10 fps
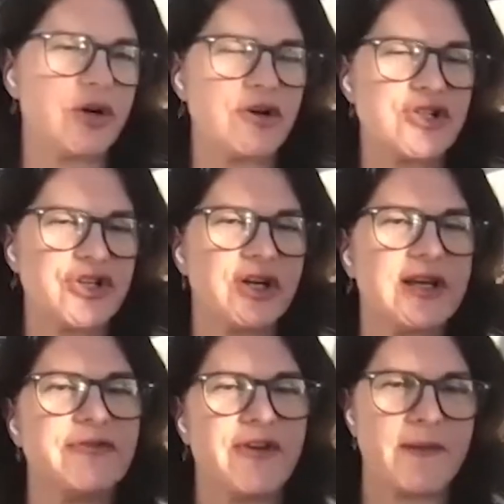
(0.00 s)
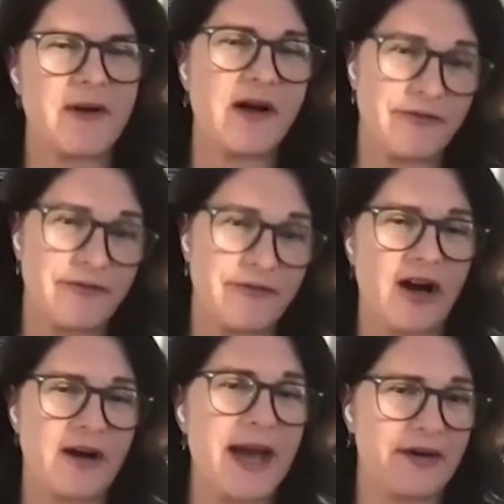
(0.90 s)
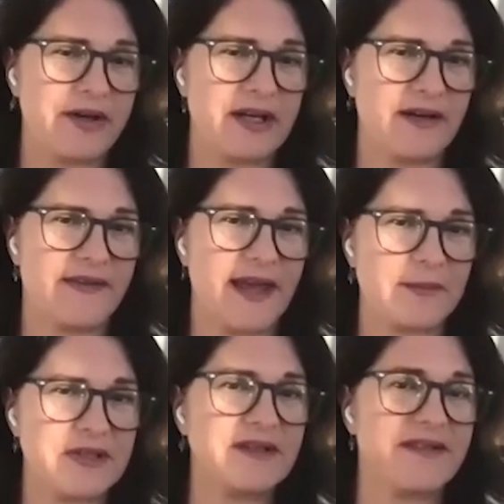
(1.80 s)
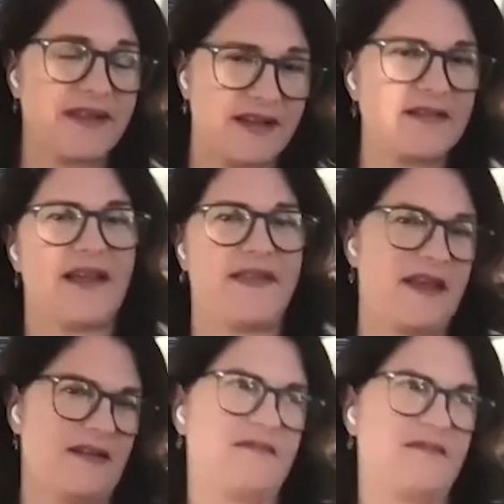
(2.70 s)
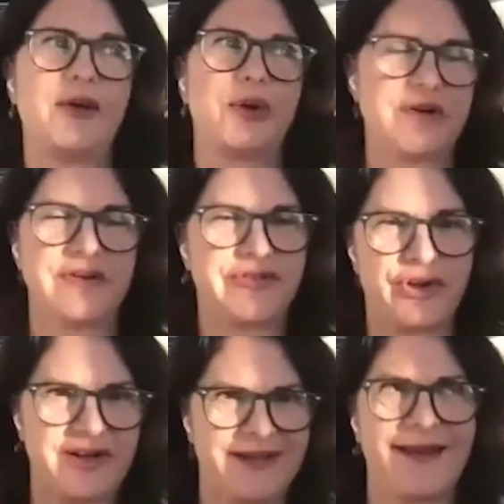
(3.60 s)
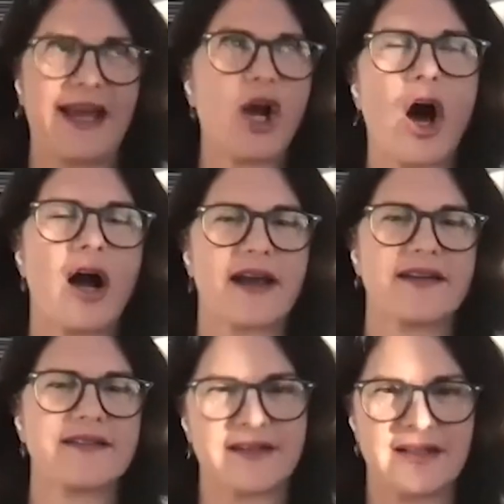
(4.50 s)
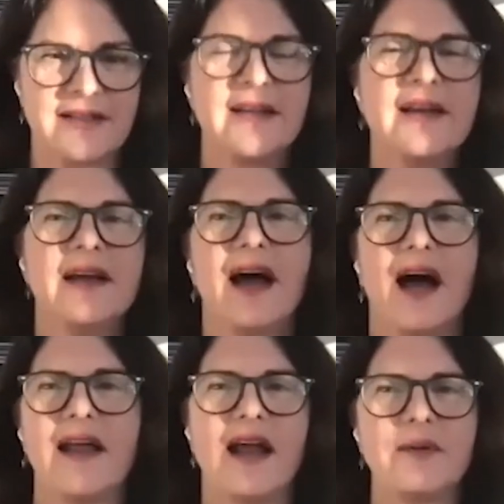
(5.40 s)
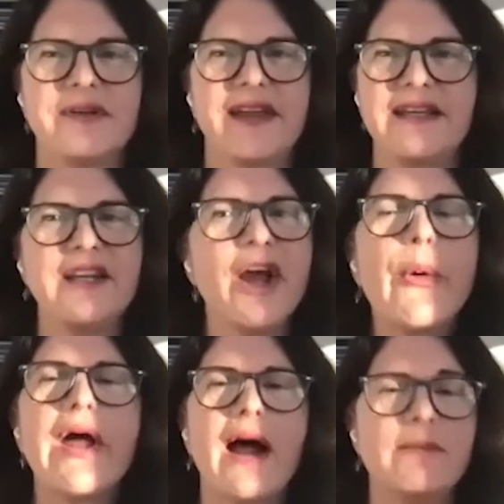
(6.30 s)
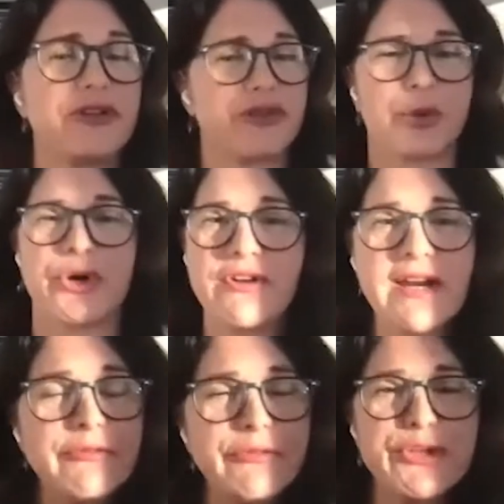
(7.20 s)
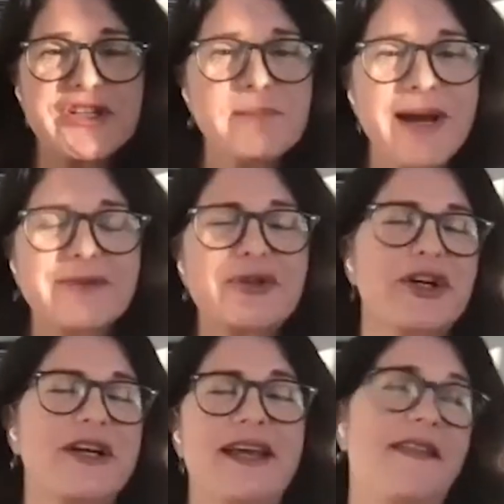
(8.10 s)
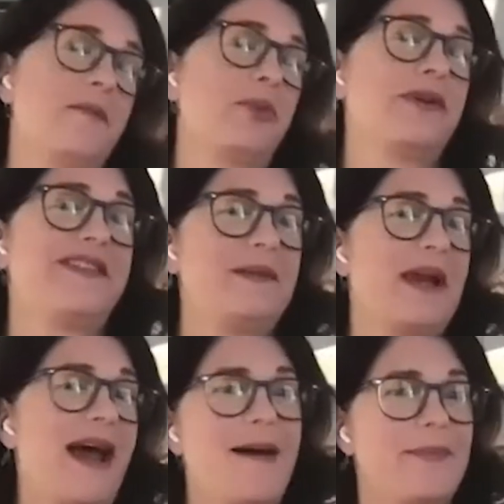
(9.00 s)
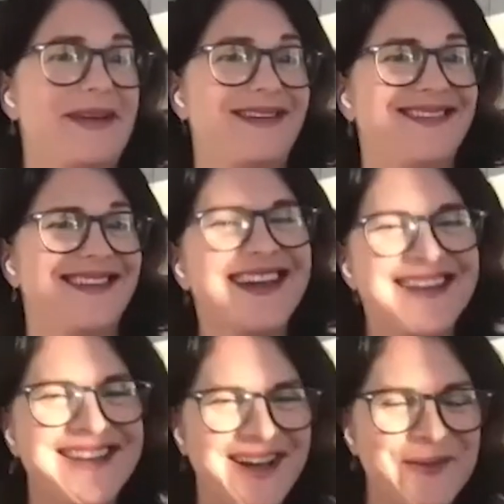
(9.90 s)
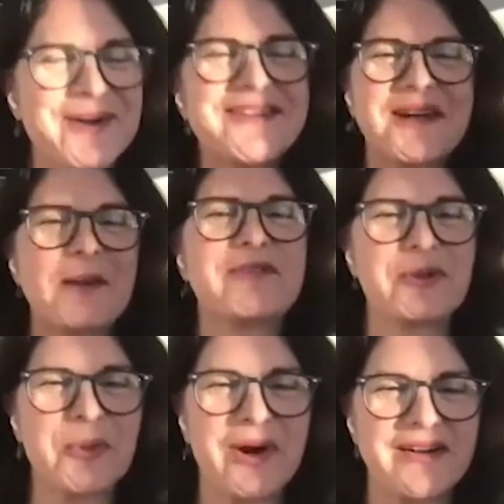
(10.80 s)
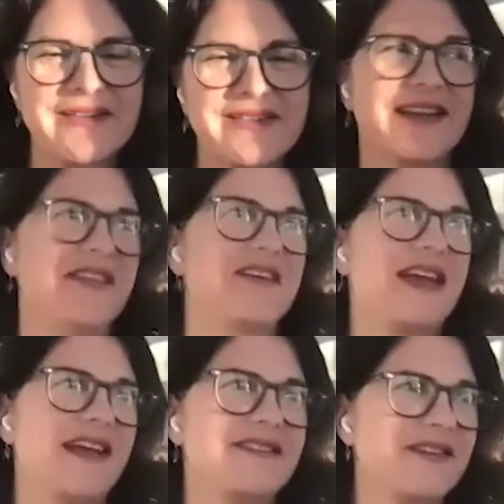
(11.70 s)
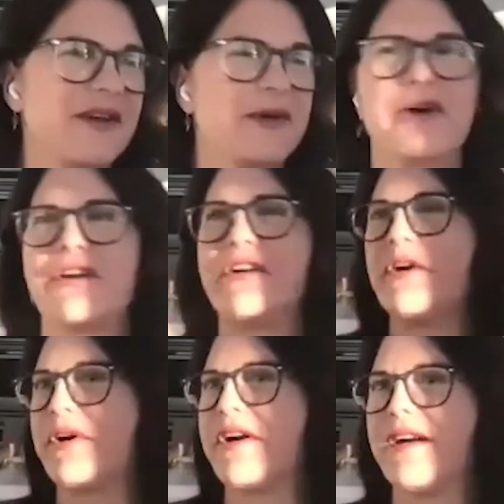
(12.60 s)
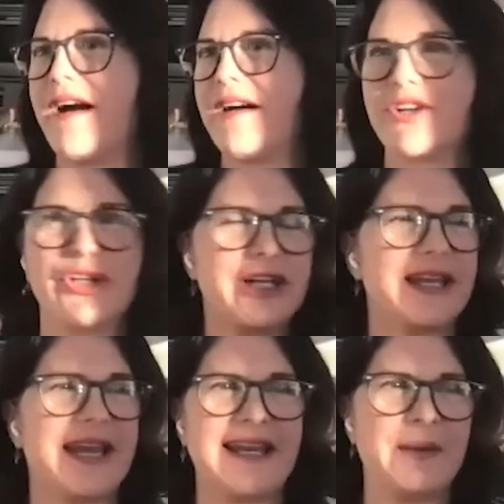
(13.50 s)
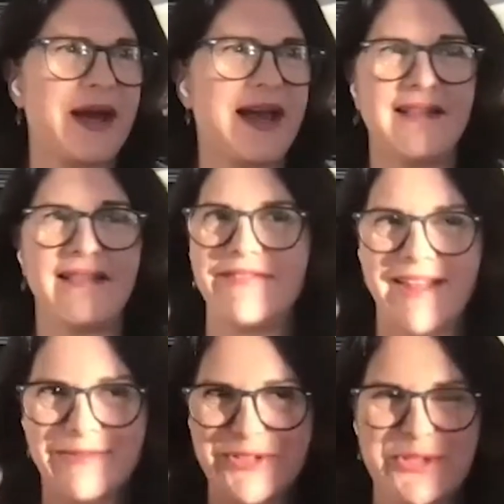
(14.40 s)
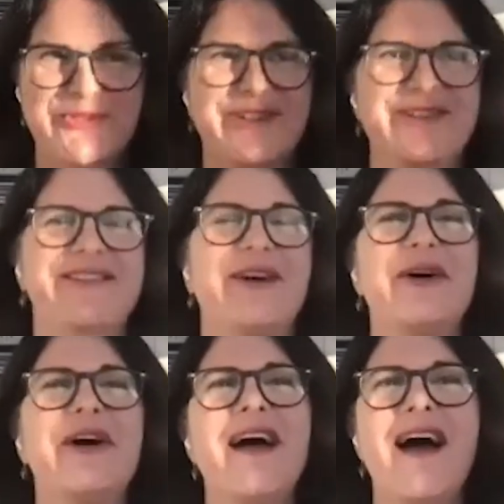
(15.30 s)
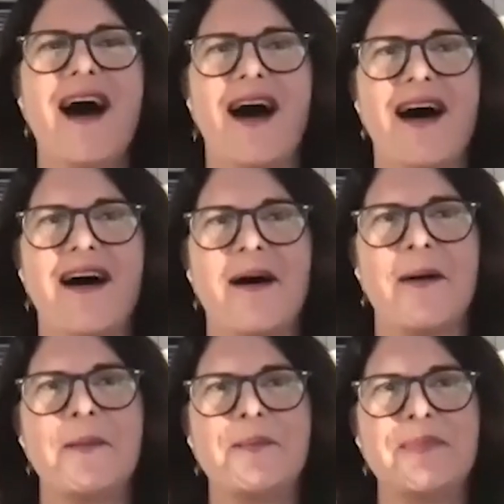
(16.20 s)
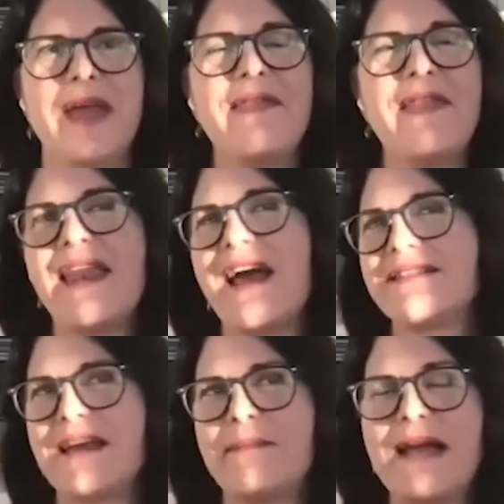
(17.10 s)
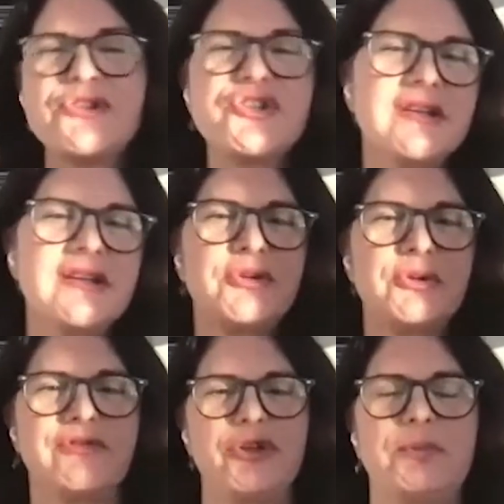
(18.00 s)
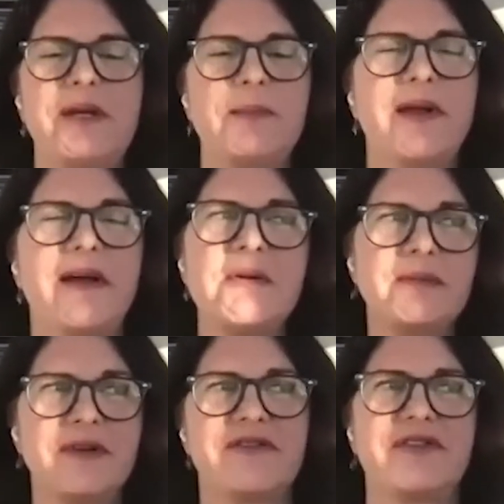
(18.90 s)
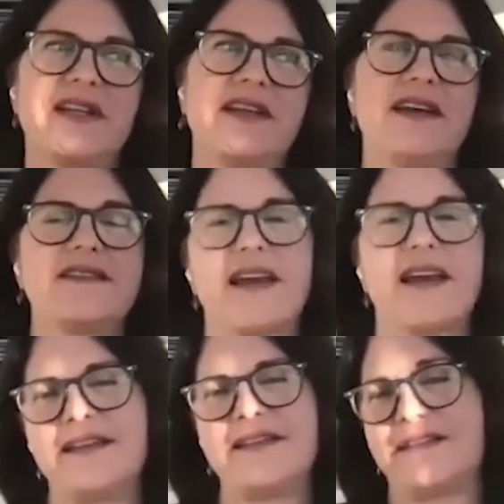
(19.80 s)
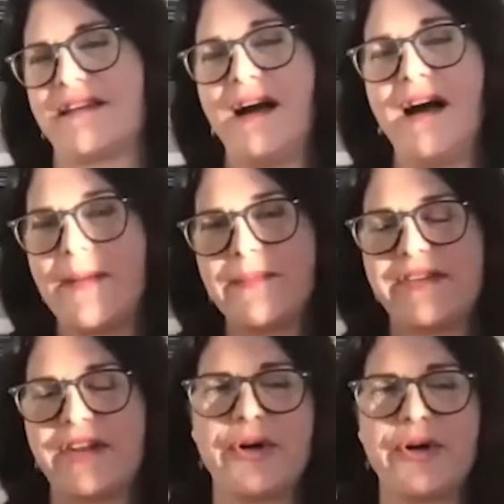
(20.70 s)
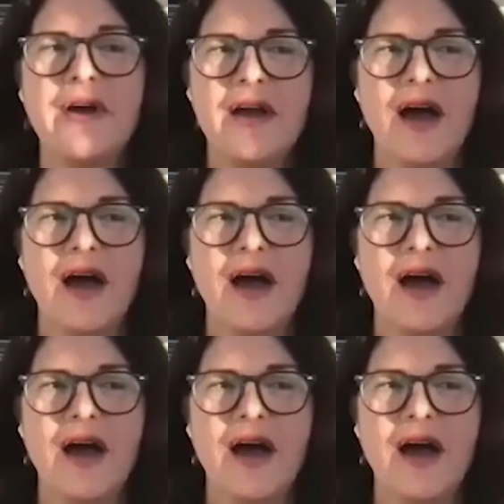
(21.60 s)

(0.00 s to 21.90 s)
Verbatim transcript: order a turkey from a, a farm out here in the Hamptons that, and they take orders starting in like August. And, and I was like, you know what? I'm just ordering a fourteen pound turkey and then we'll see what happens. Okay. You know, worst comes to worst, I'll either cancel the order or I'll cook it anyway. I love leftovers. So, um, and then as I mentioned it to a few people, everyone was really excited to come. So